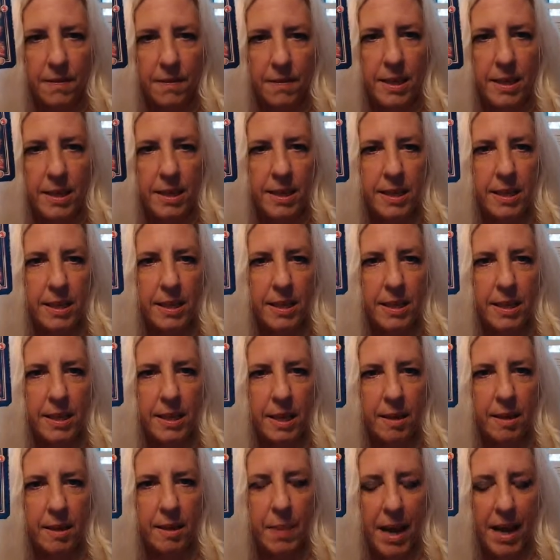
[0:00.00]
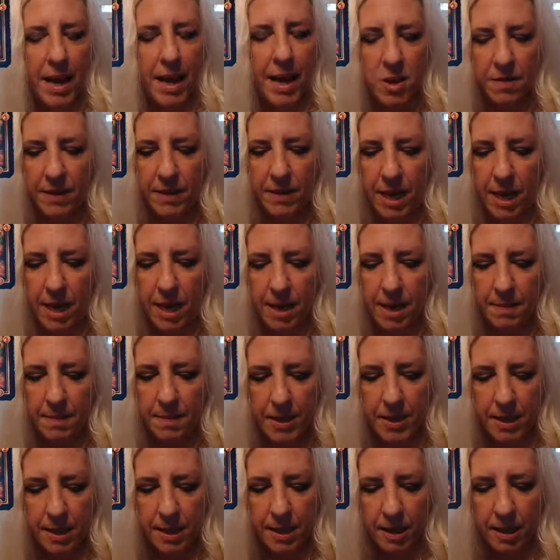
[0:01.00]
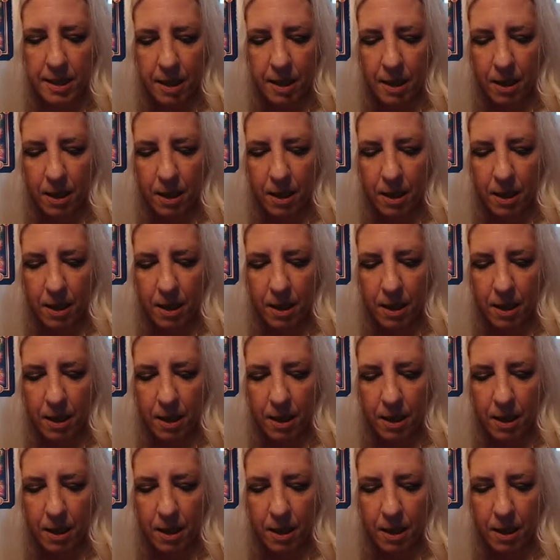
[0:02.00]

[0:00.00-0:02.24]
This is the Page of Cups